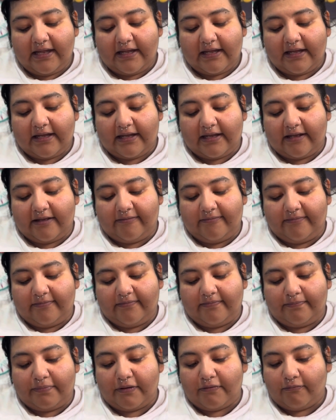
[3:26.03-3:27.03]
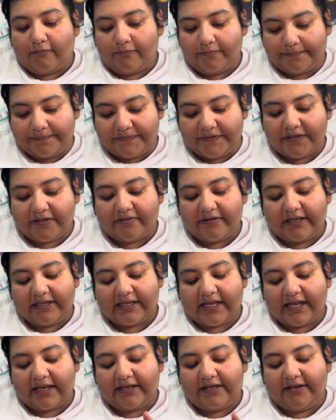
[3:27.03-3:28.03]
but during
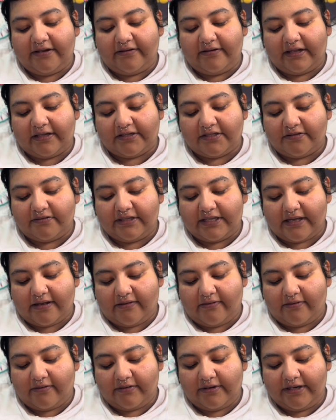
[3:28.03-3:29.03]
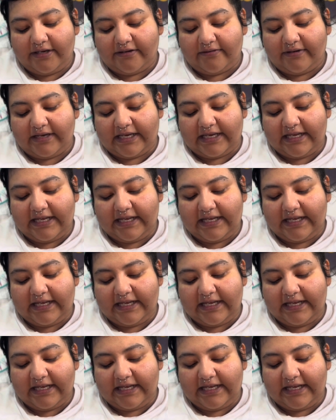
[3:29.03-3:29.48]
that court hearing,